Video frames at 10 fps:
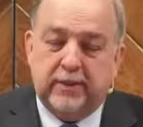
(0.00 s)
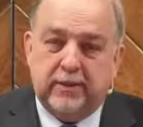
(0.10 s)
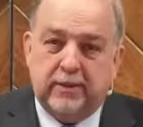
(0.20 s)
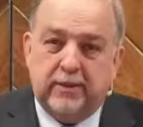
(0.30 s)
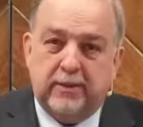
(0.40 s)

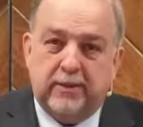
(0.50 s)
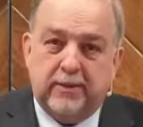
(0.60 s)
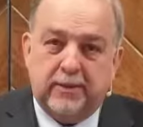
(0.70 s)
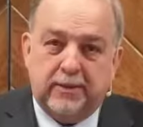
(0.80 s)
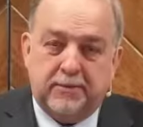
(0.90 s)

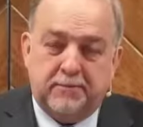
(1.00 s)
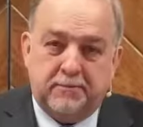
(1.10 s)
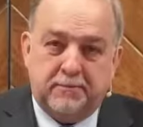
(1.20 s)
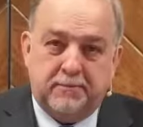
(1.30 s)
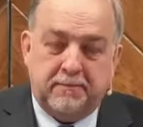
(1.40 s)

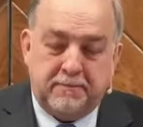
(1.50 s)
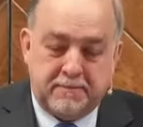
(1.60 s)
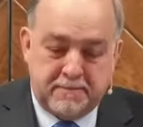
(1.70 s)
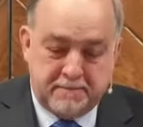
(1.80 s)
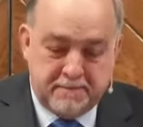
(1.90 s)

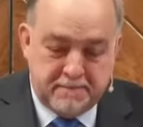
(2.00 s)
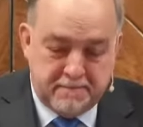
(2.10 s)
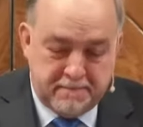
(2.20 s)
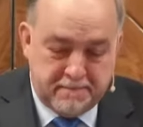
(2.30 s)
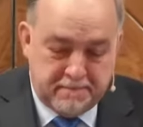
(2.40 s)

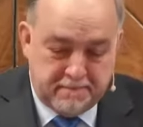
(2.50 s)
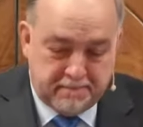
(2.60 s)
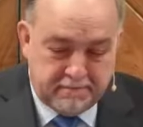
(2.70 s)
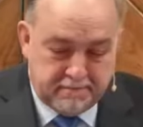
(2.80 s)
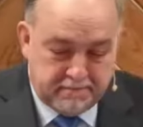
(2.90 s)

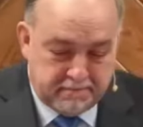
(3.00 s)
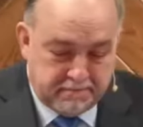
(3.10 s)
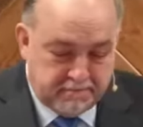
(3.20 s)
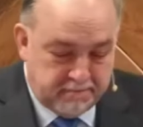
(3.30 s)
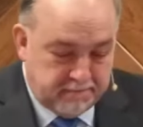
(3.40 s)
Nobody speaks.